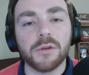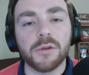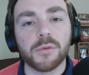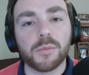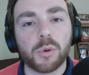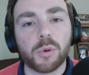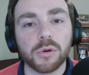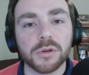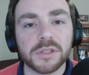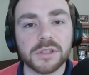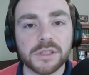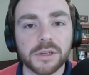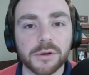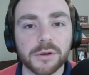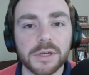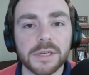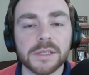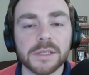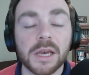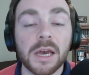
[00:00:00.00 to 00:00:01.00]
Report
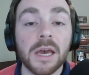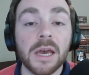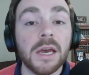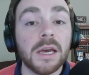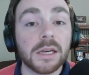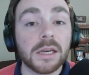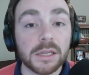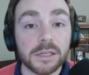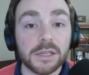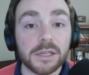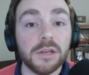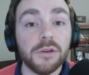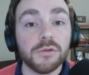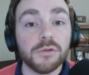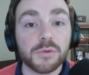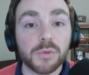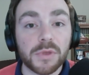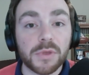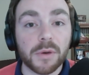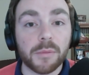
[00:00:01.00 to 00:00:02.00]
series
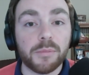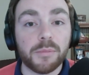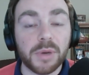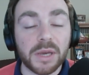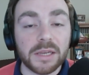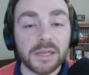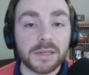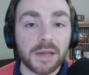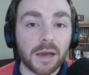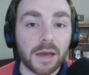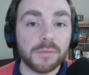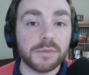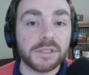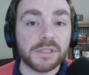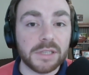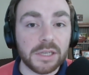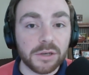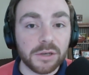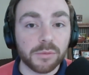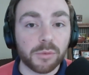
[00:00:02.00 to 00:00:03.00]
continues with a big-time
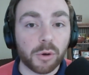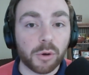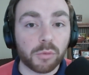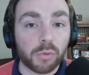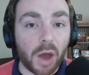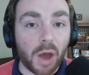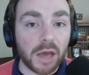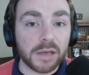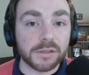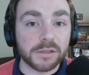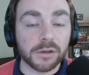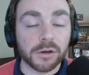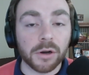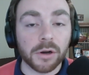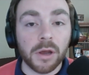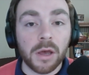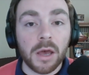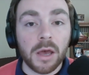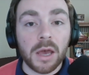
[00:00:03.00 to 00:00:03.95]
Senior Bowl riser